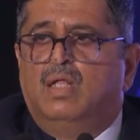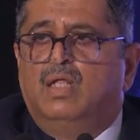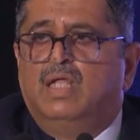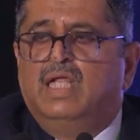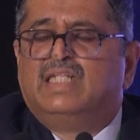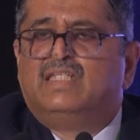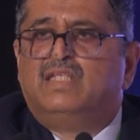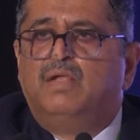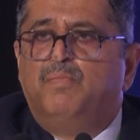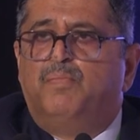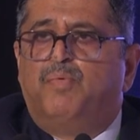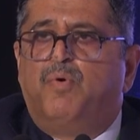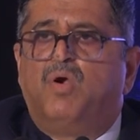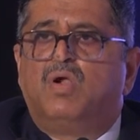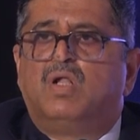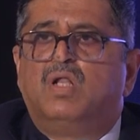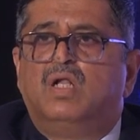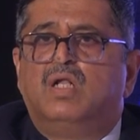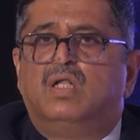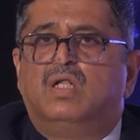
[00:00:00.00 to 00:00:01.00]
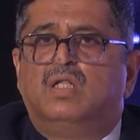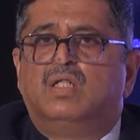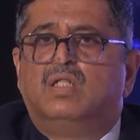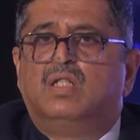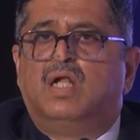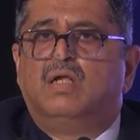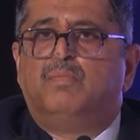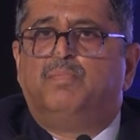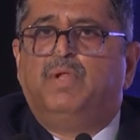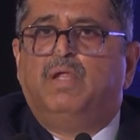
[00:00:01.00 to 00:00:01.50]
It's important
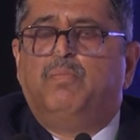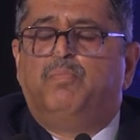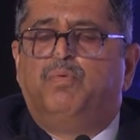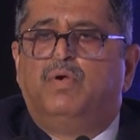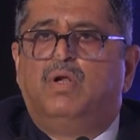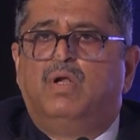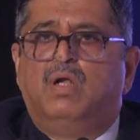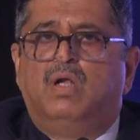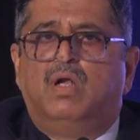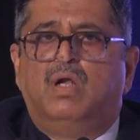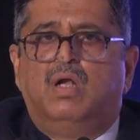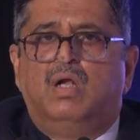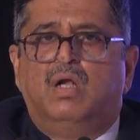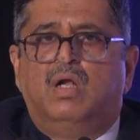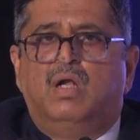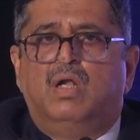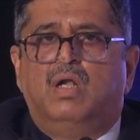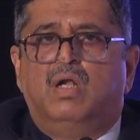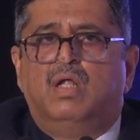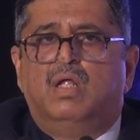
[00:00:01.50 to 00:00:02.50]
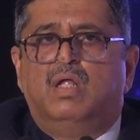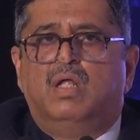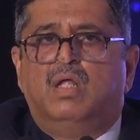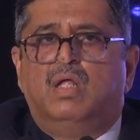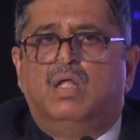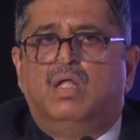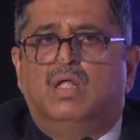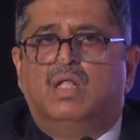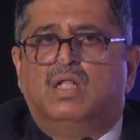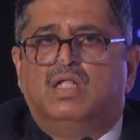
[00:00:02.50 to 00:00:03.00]
that people
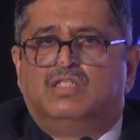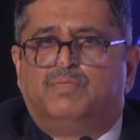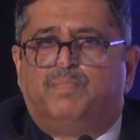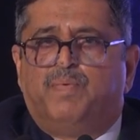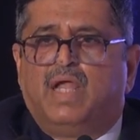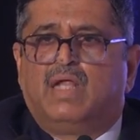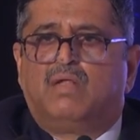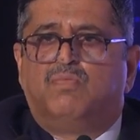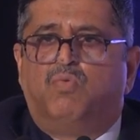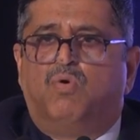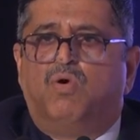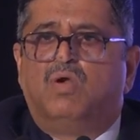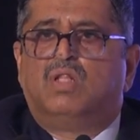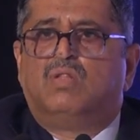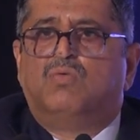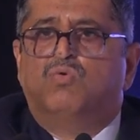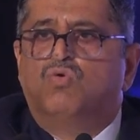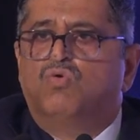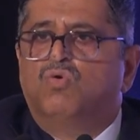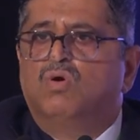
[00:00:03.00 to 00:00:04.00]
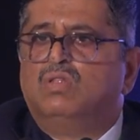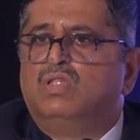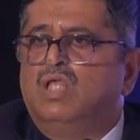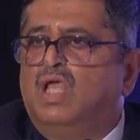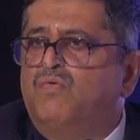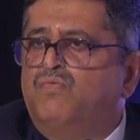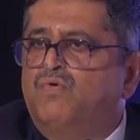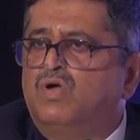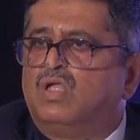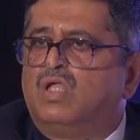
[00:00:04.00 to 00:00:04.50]
respect who they
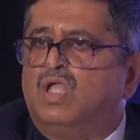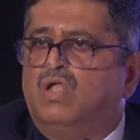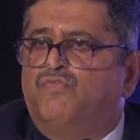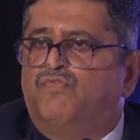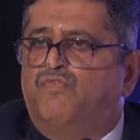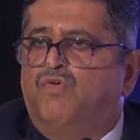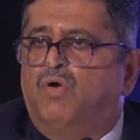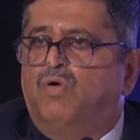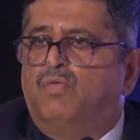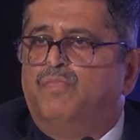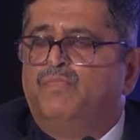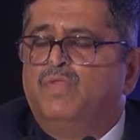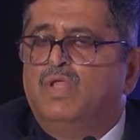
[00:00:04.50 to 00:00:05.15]
are working for.